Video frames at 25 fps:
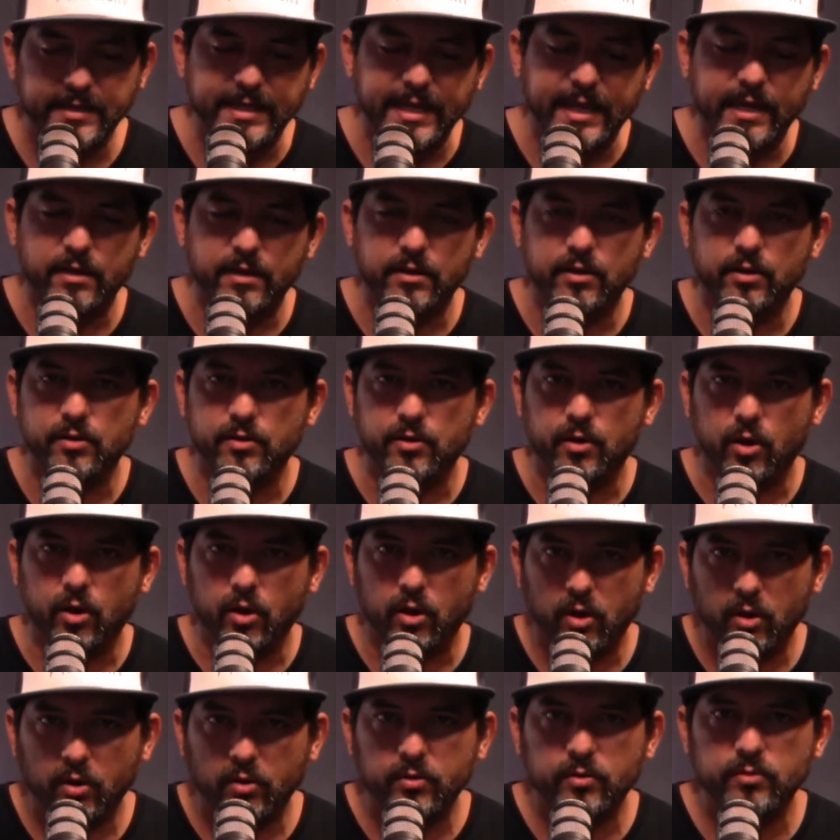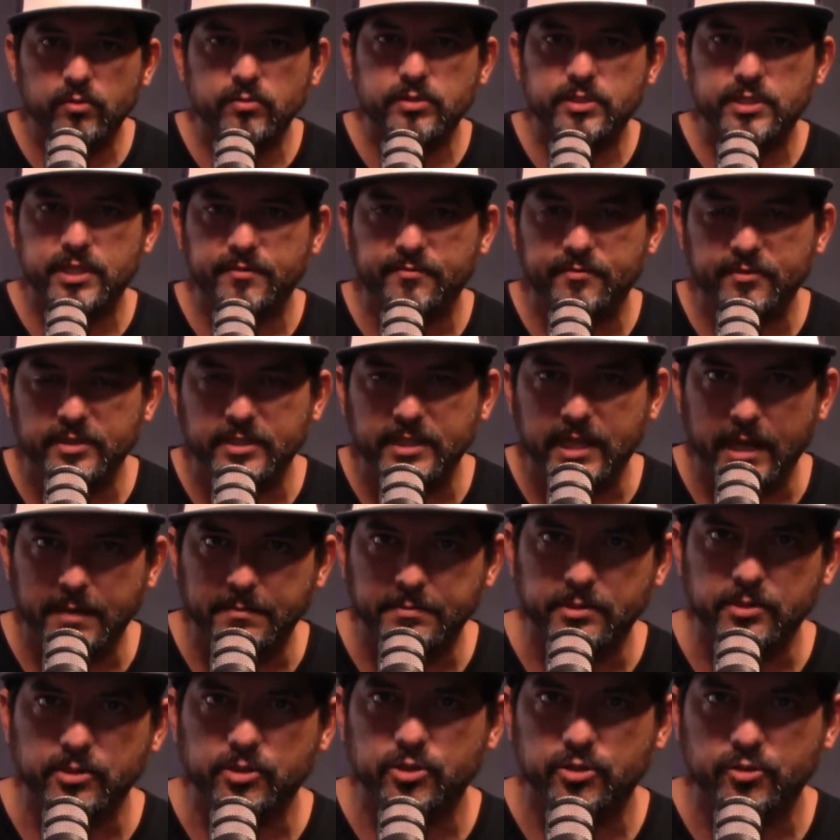download all those different
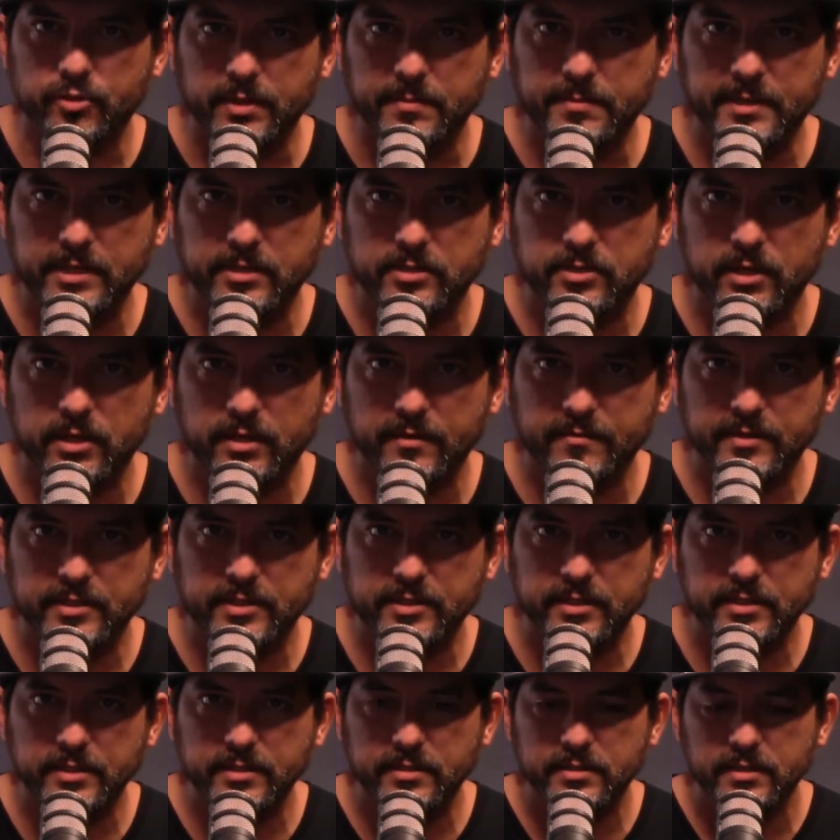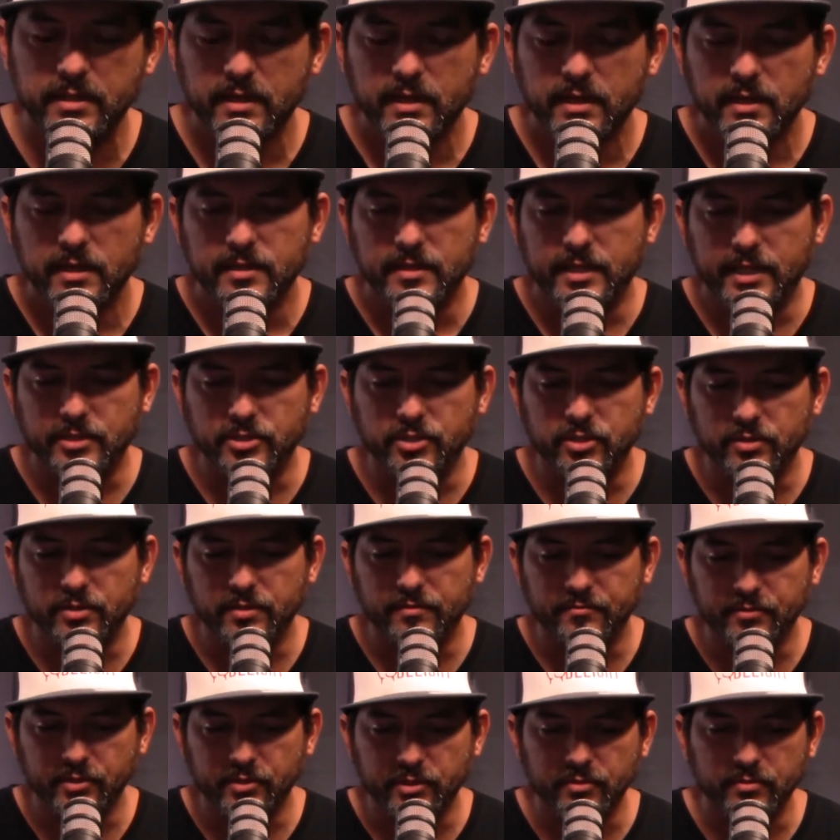types of streaming services that you
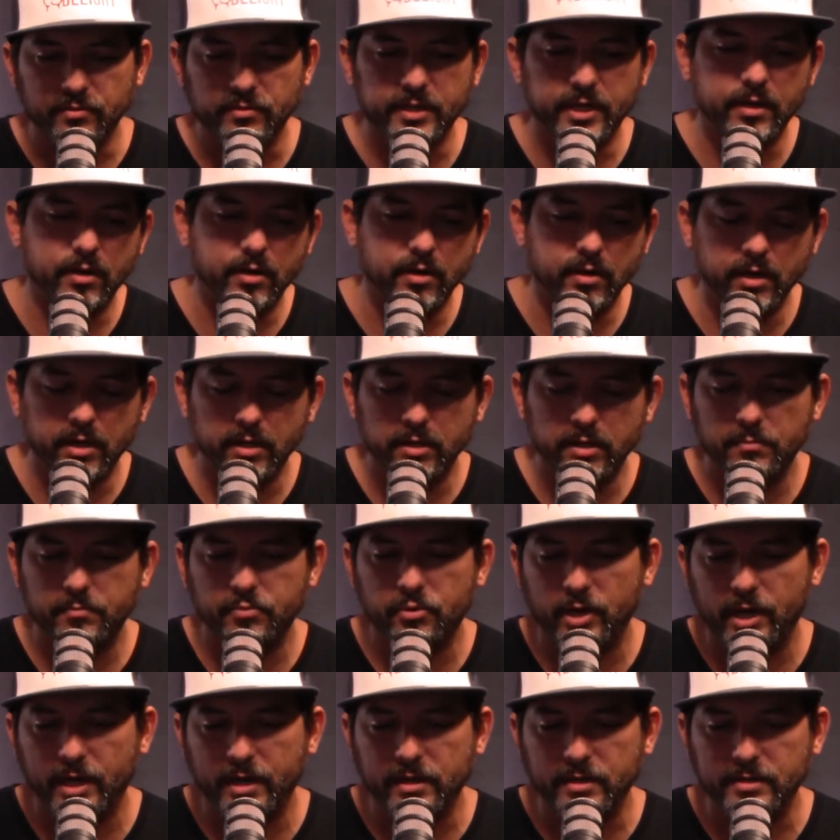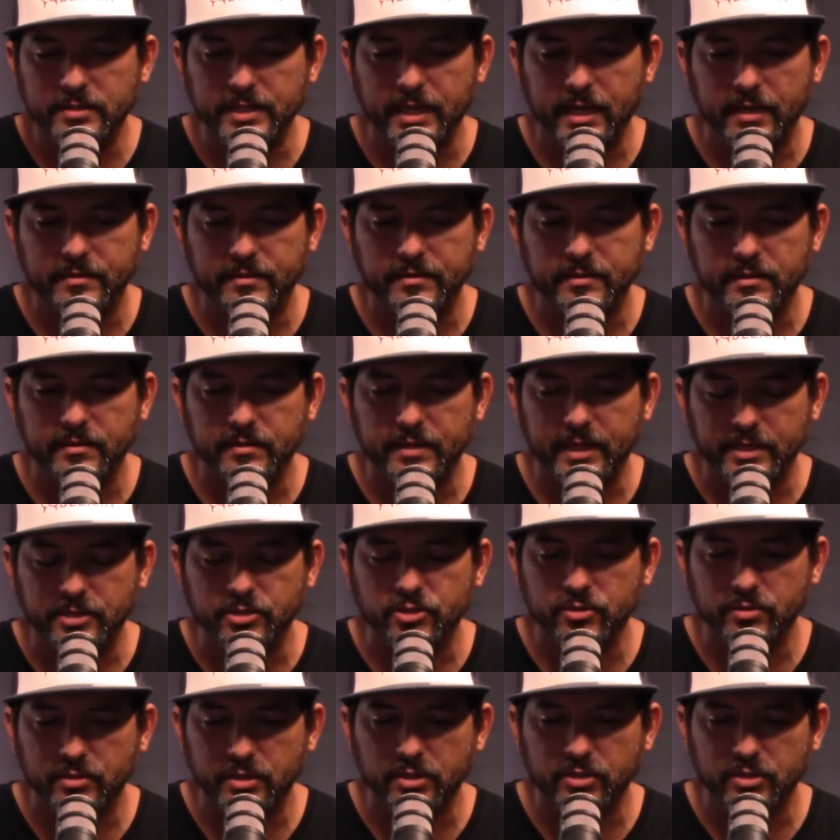can view. There are other products out there
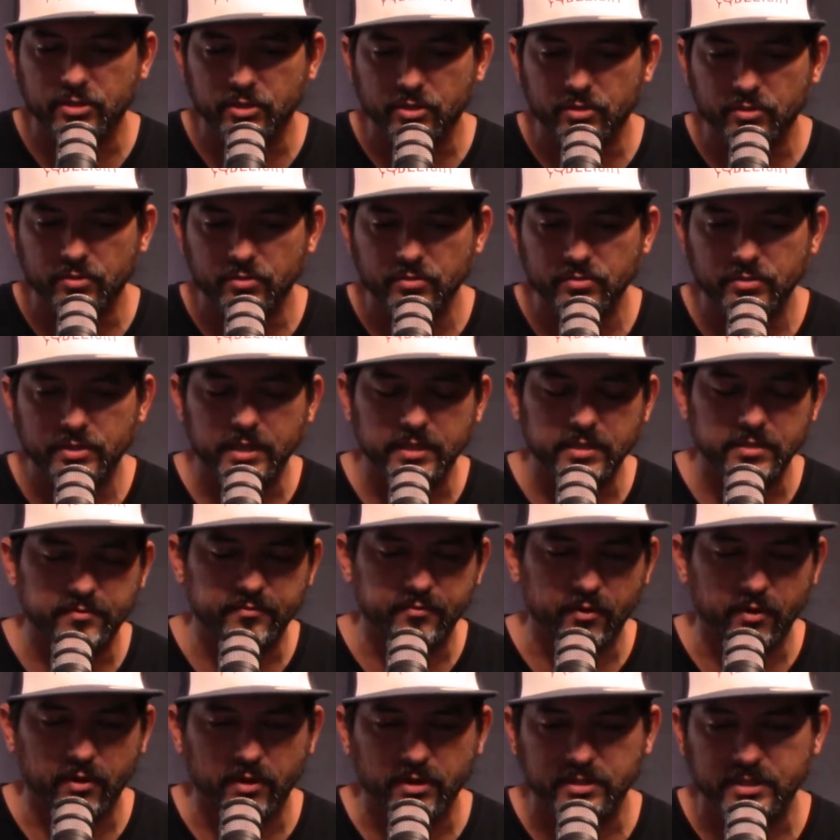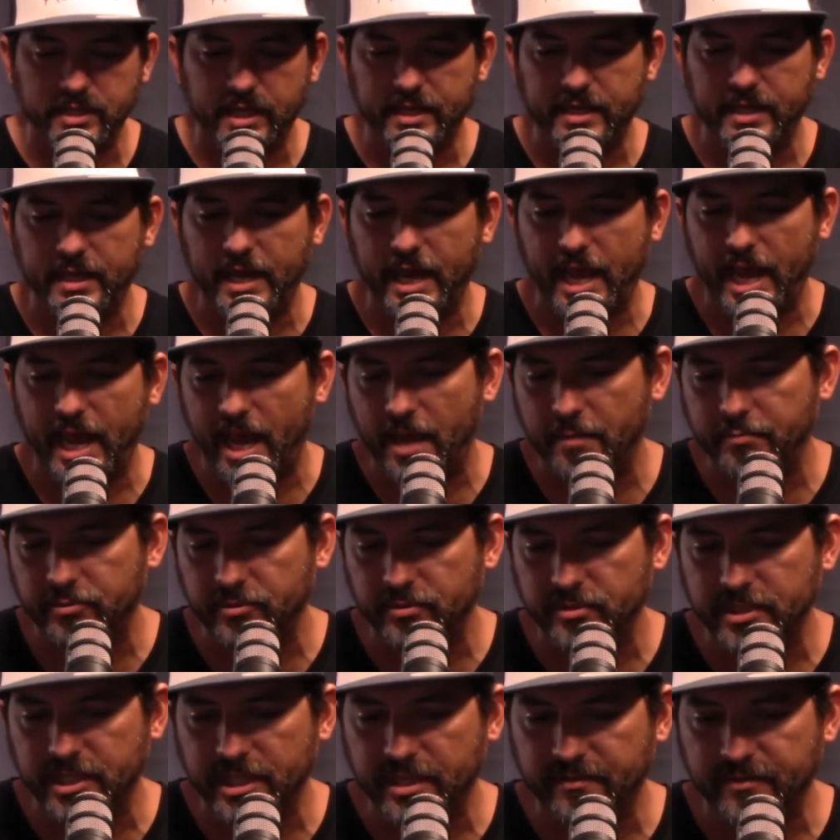that you can use, as far as like an Apple
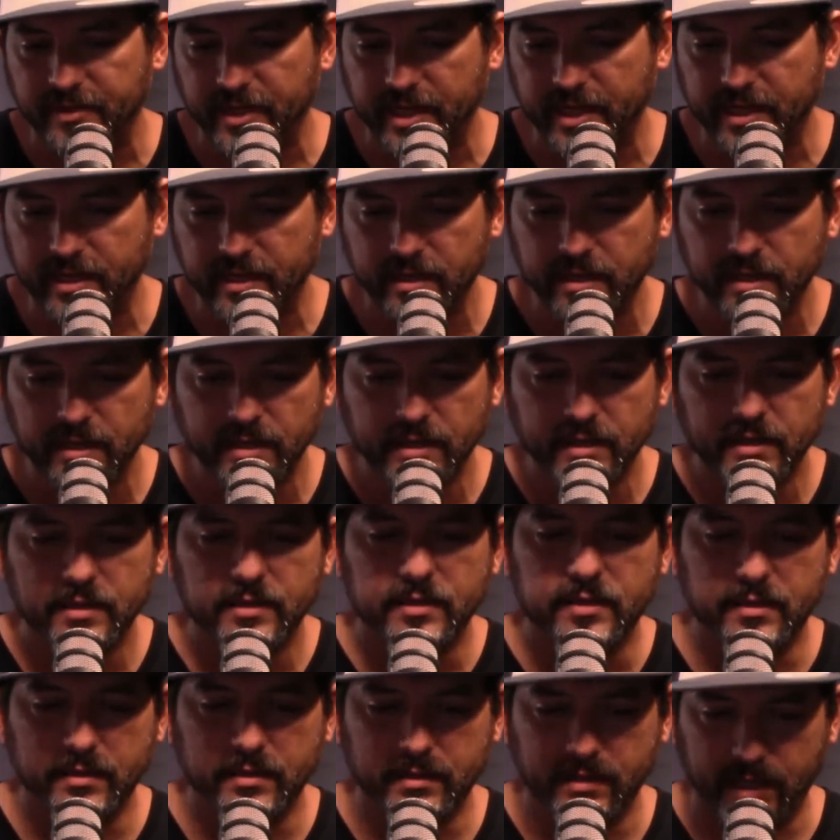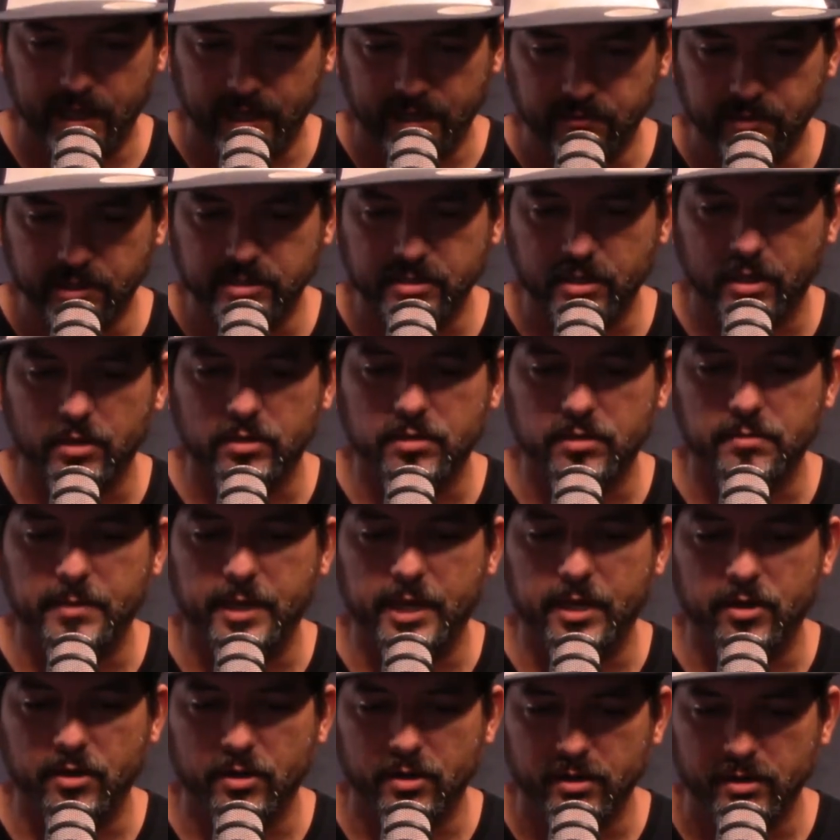TV, like we talked
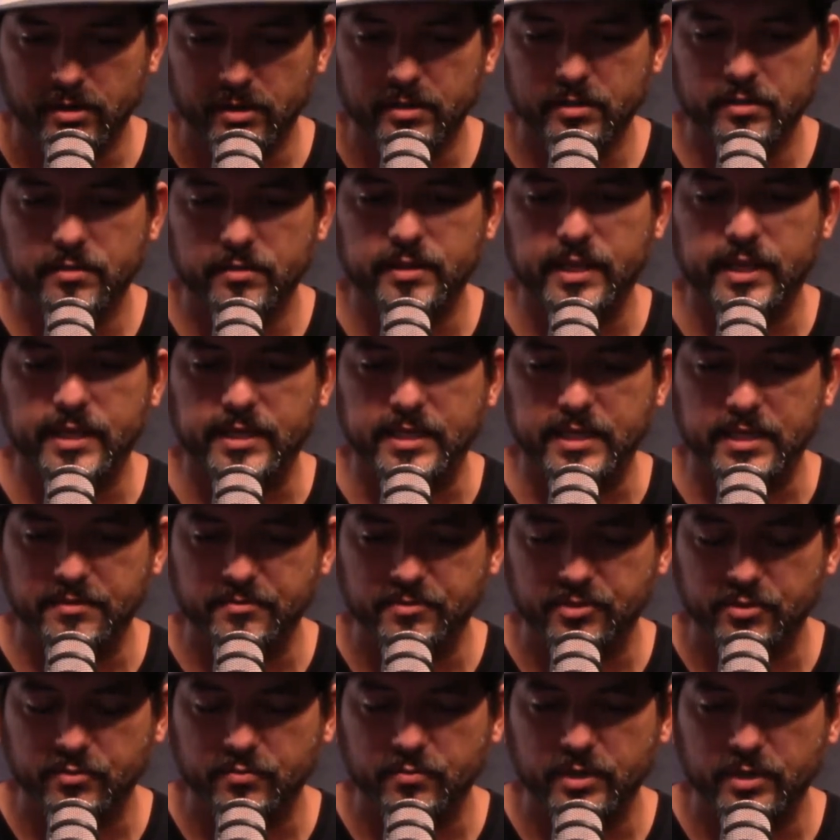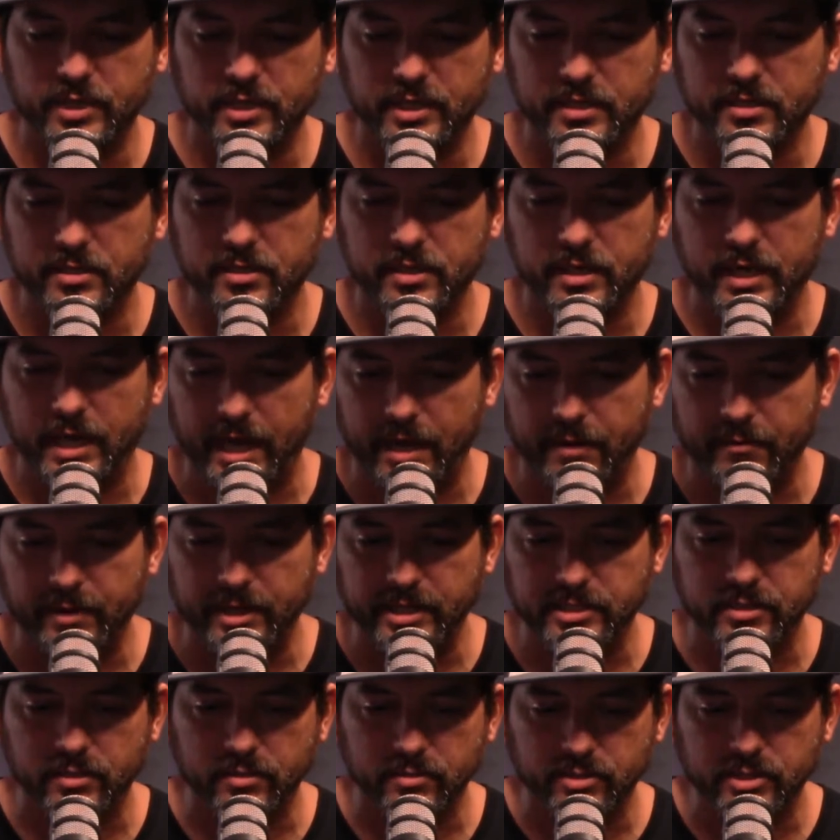about earlier, that gives you really good high
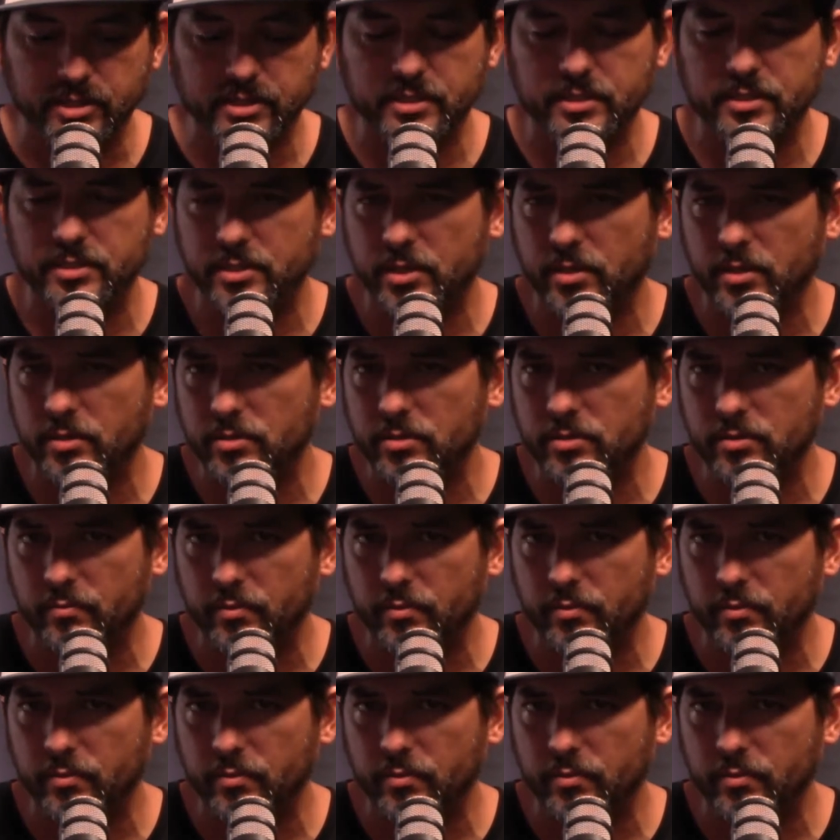resolutions, and so do the